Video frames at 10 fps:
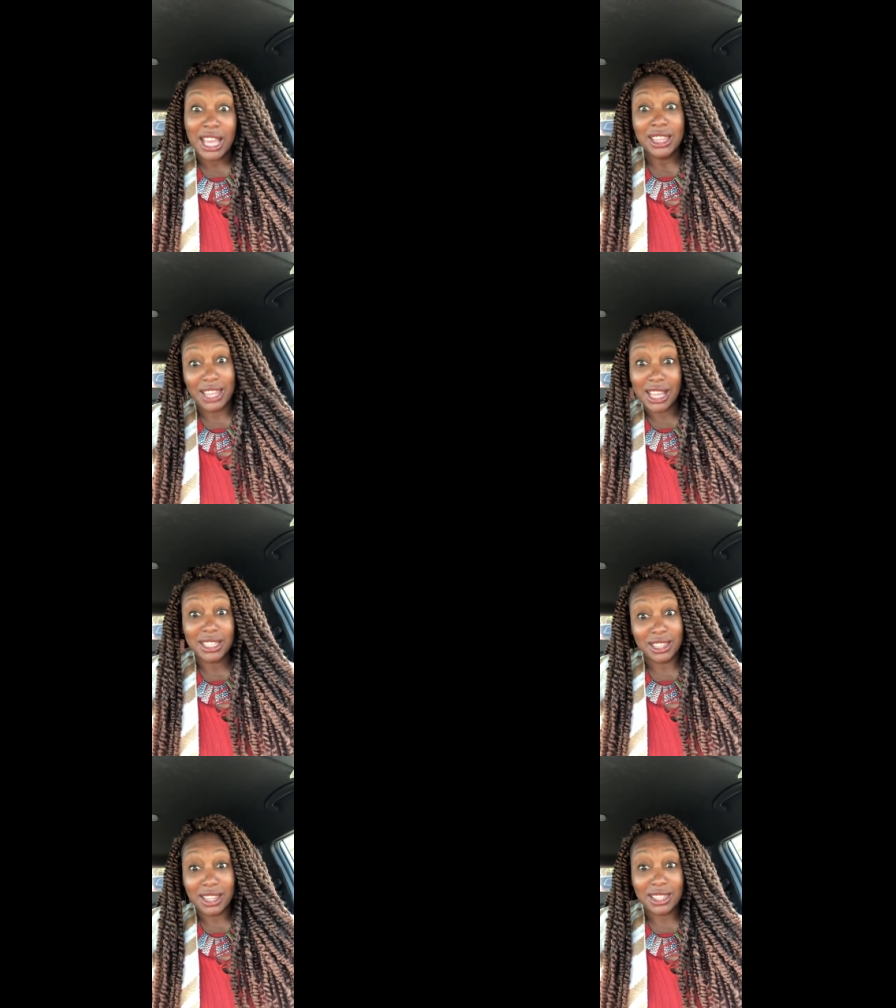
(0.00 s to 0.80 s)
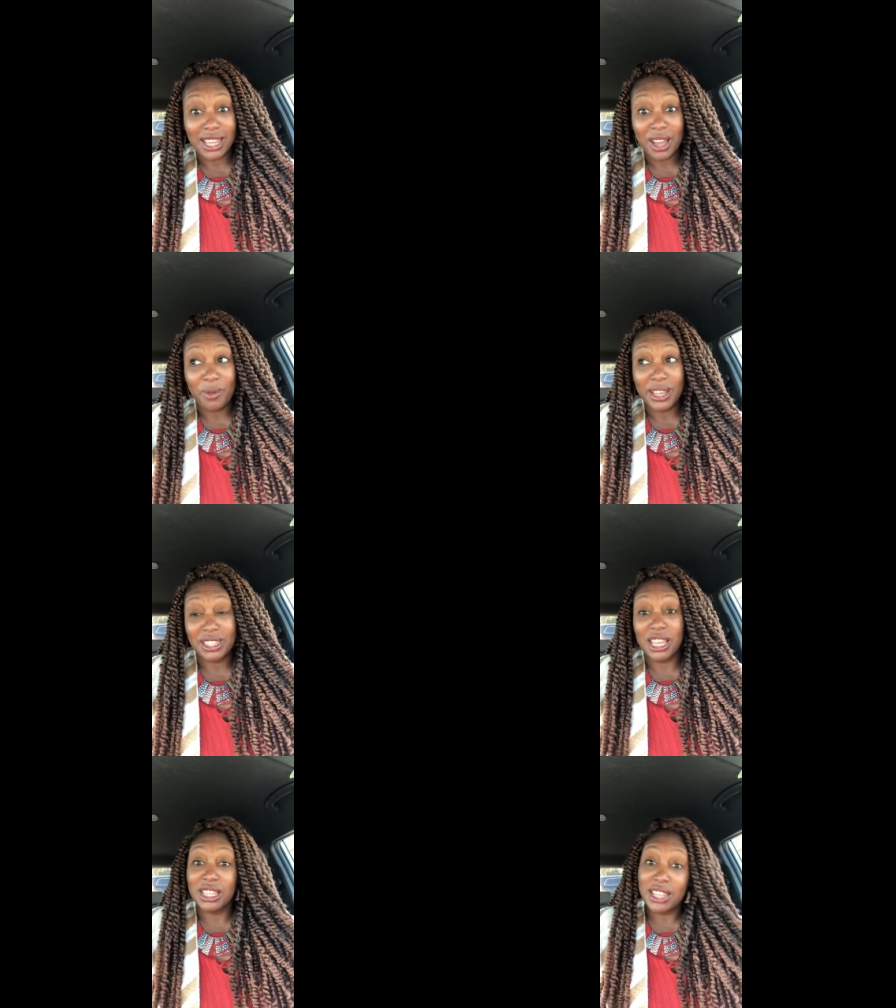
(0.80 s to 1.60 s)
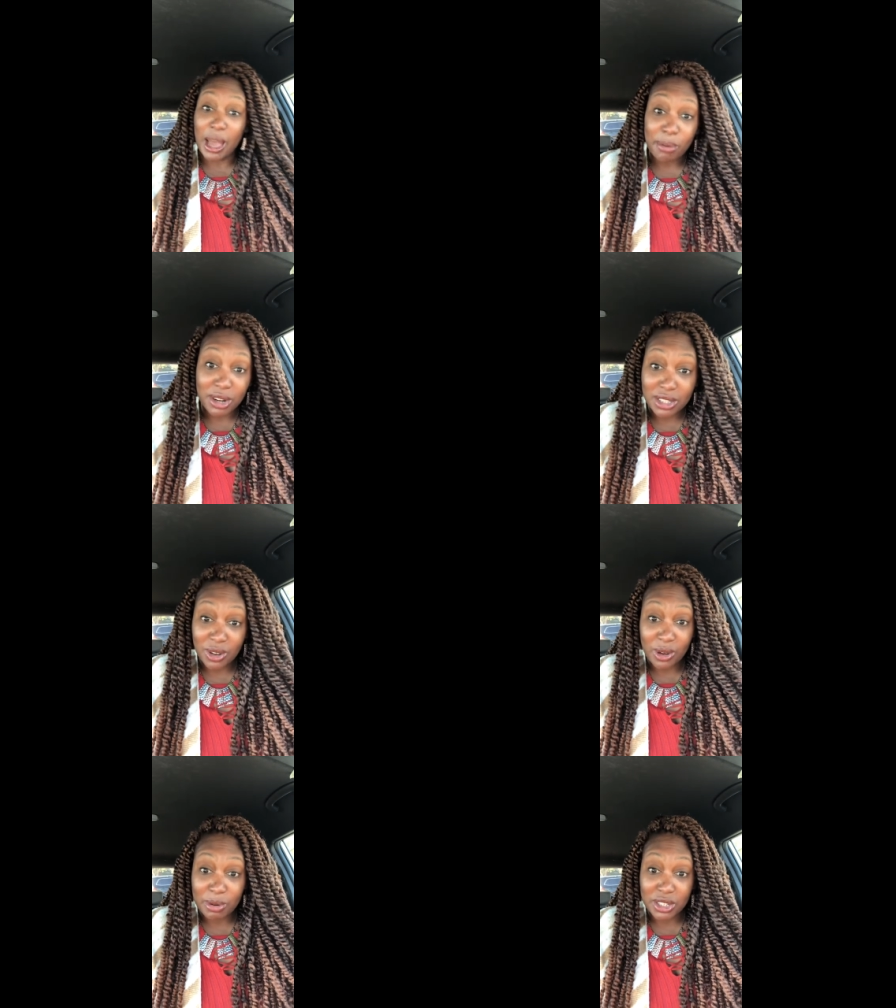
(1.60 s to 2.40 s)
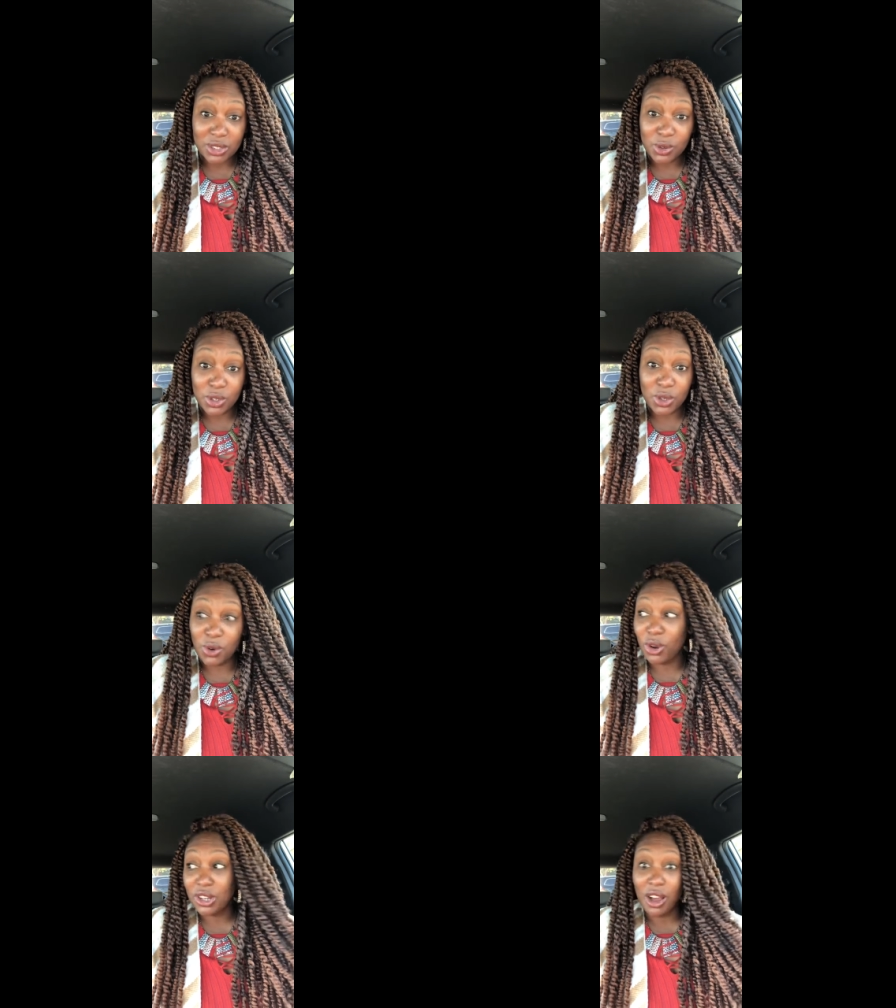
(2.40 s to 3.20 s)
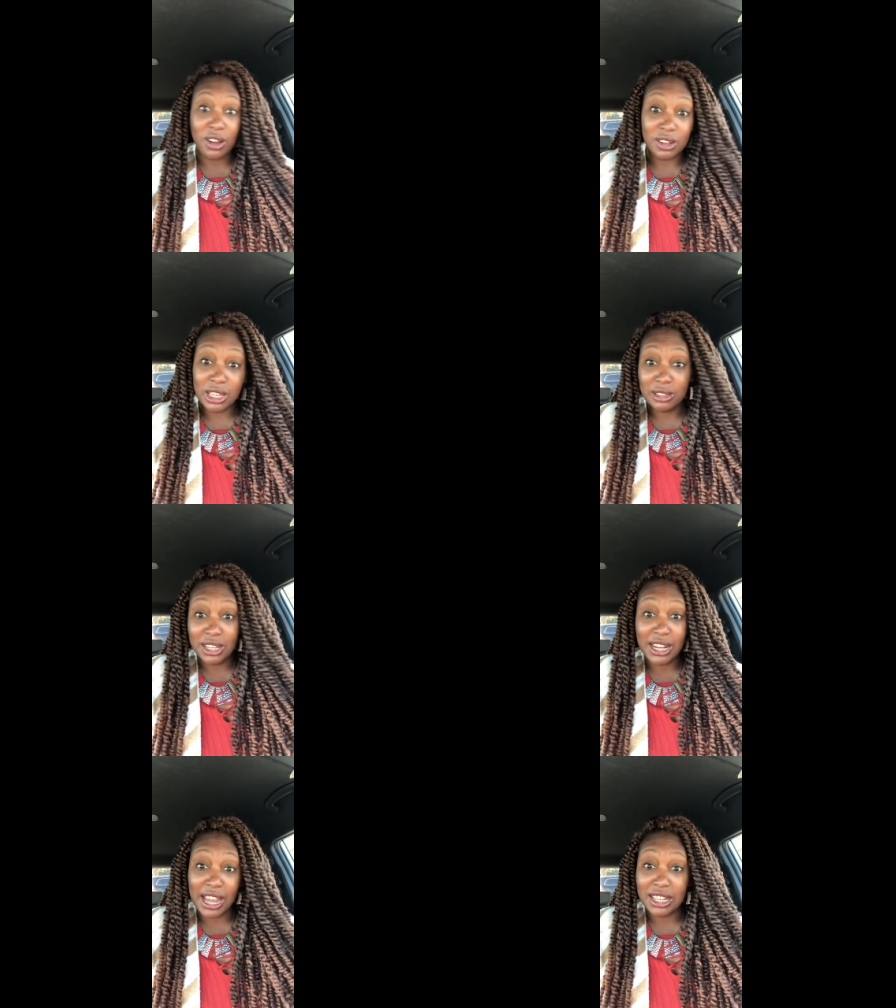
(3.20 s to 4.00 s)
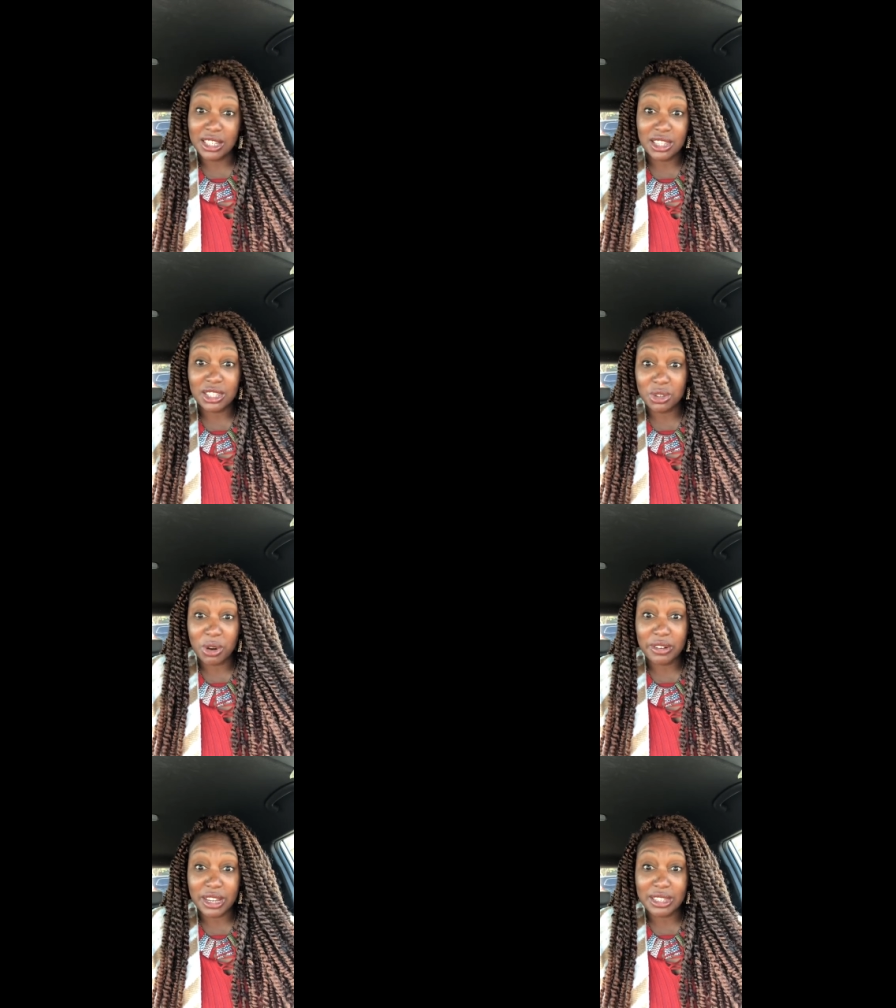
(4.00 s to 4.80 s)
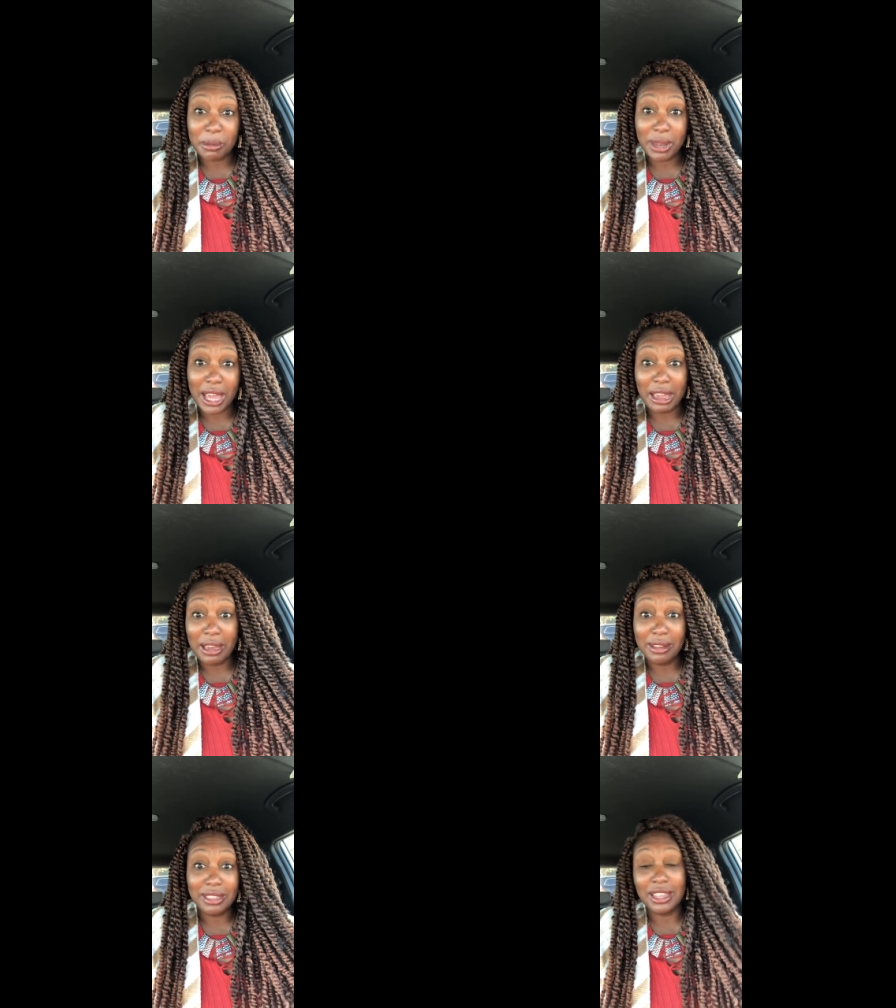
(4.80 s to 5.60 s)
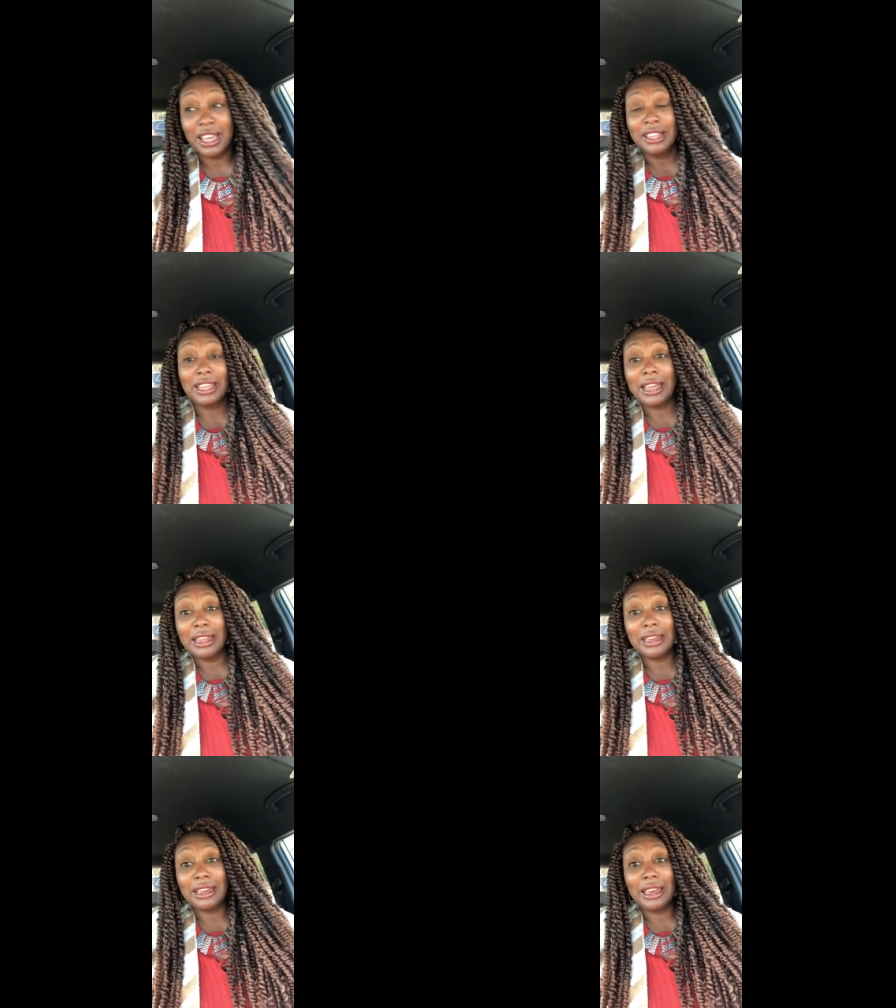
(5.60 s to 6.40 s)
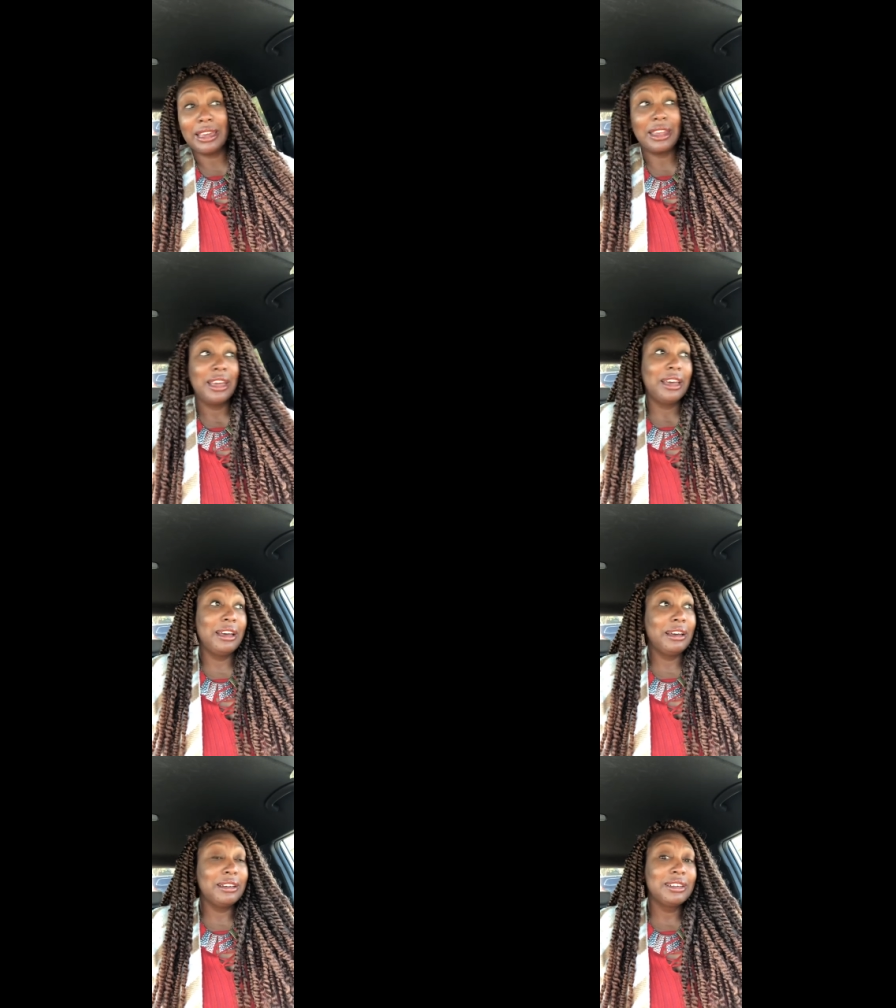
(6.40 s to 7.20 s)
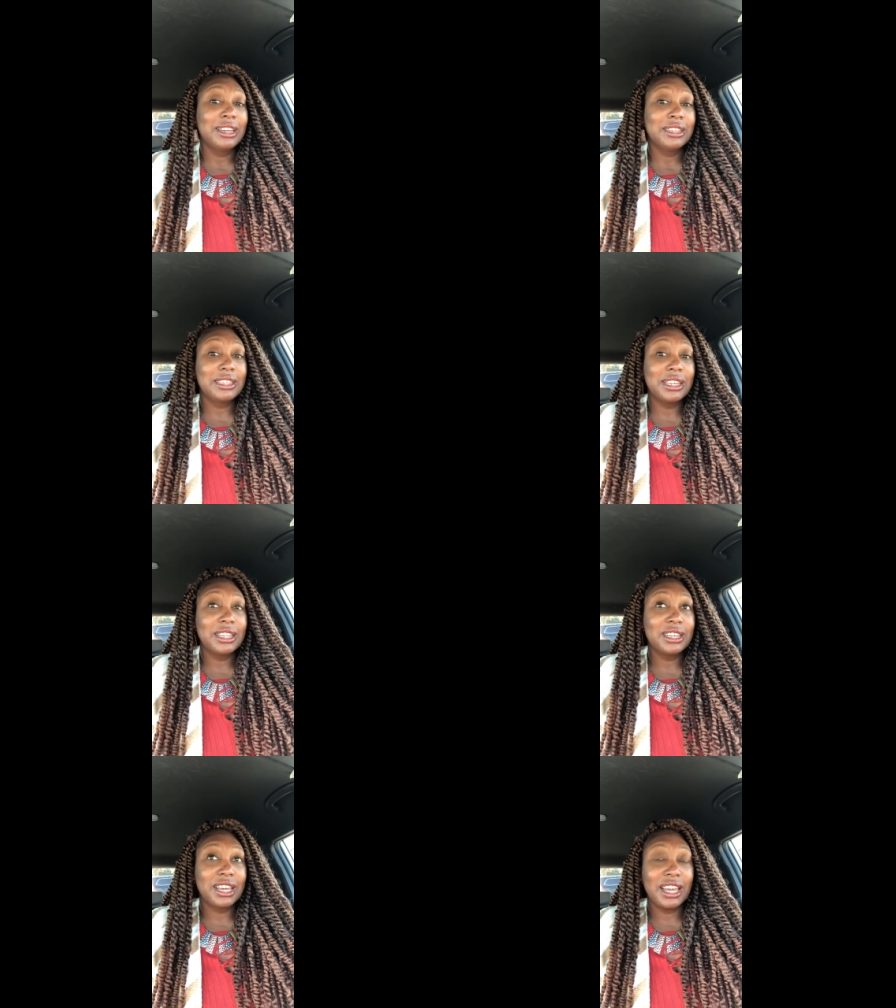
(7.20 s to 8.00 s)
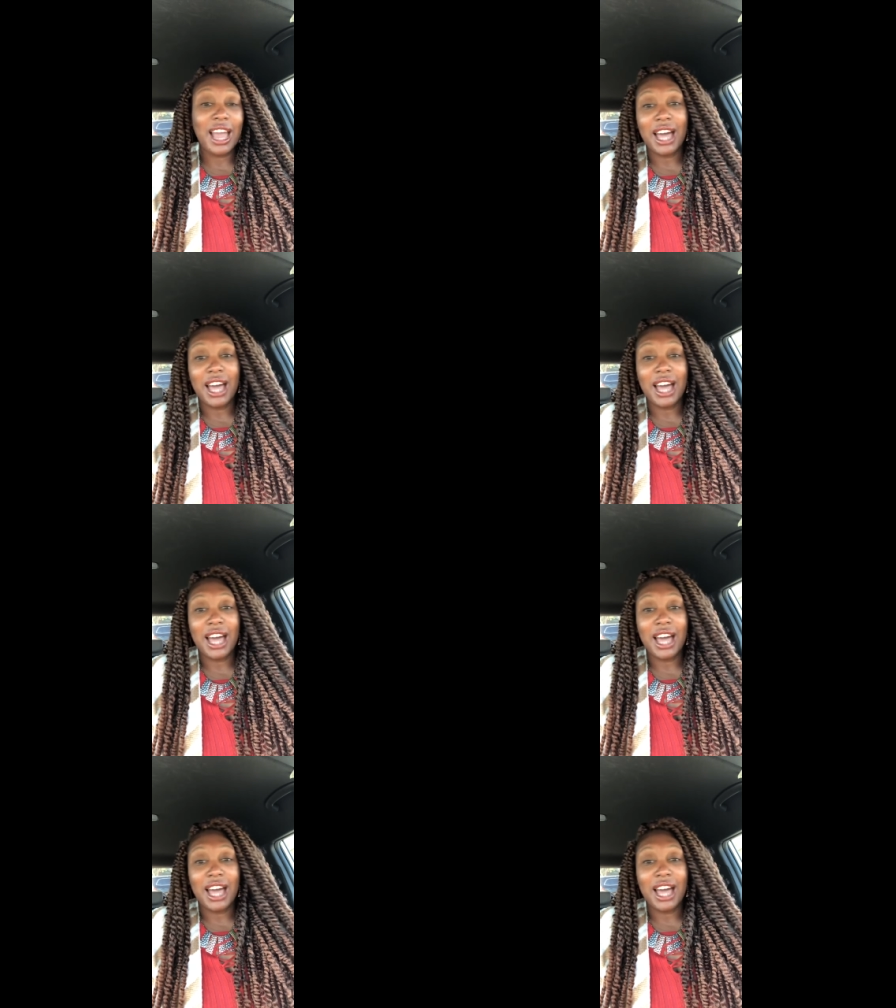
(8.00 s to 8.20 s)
that's another time waster. Is that person going to pursue you, or y'all going to keep looking at each other's stories and be like, oh, they look good, oh, she look good?